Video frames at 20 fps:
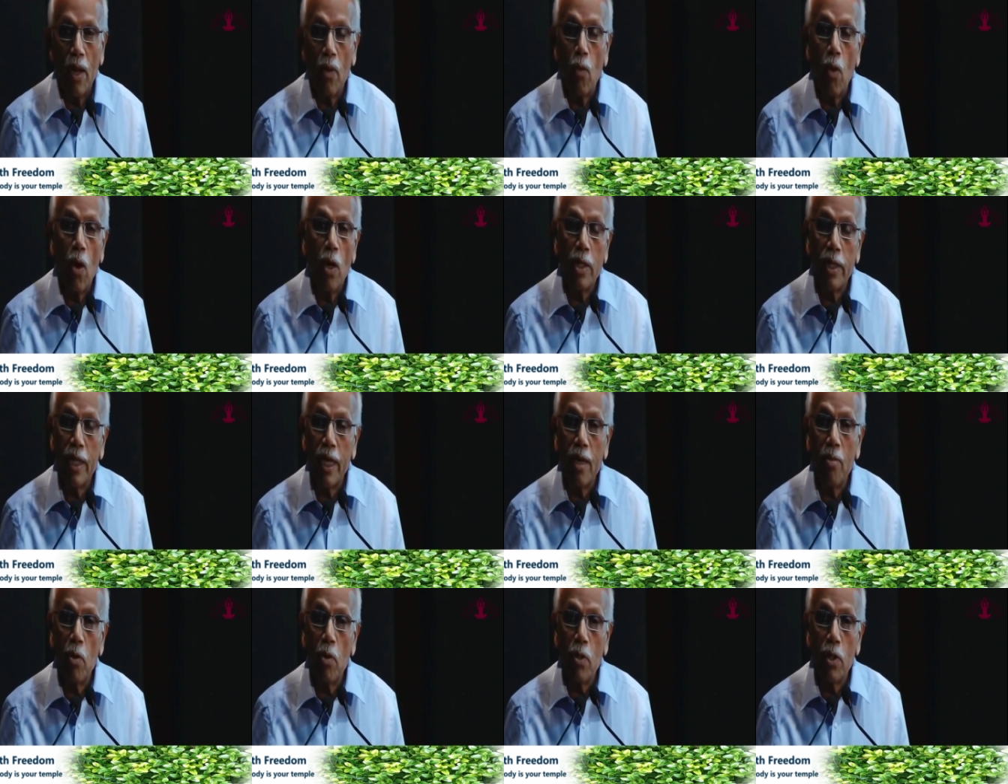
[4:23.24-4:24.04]
And what
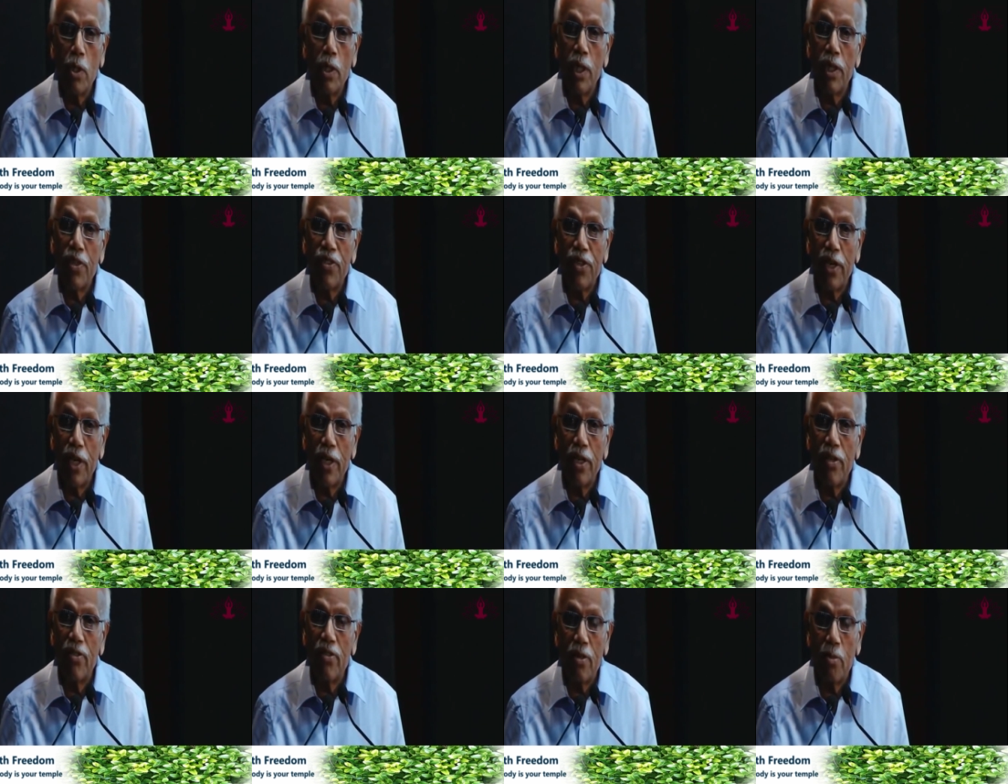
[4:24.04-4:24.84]
came out in that
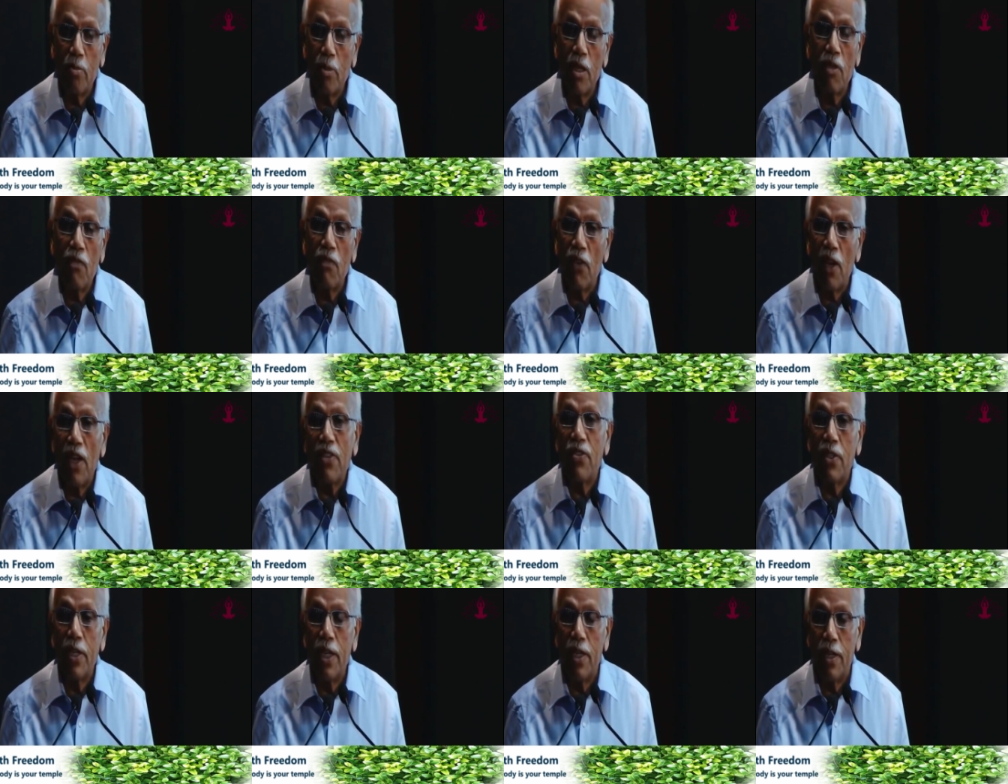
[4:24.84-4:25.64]
study is something
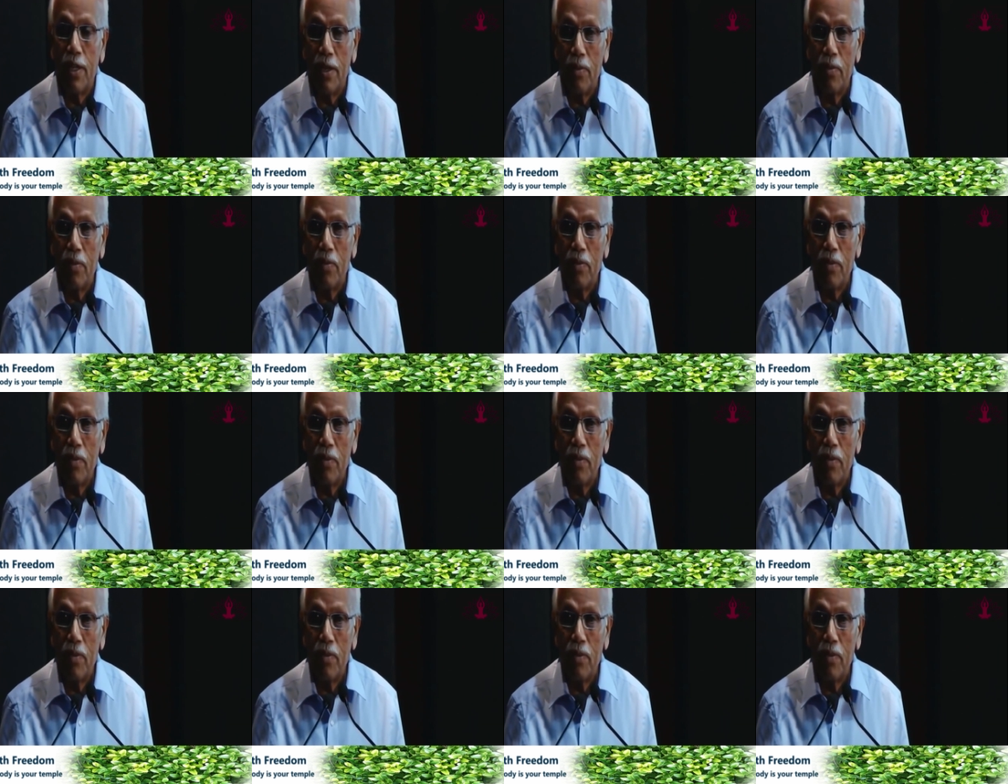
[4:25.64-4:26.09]
fascinating.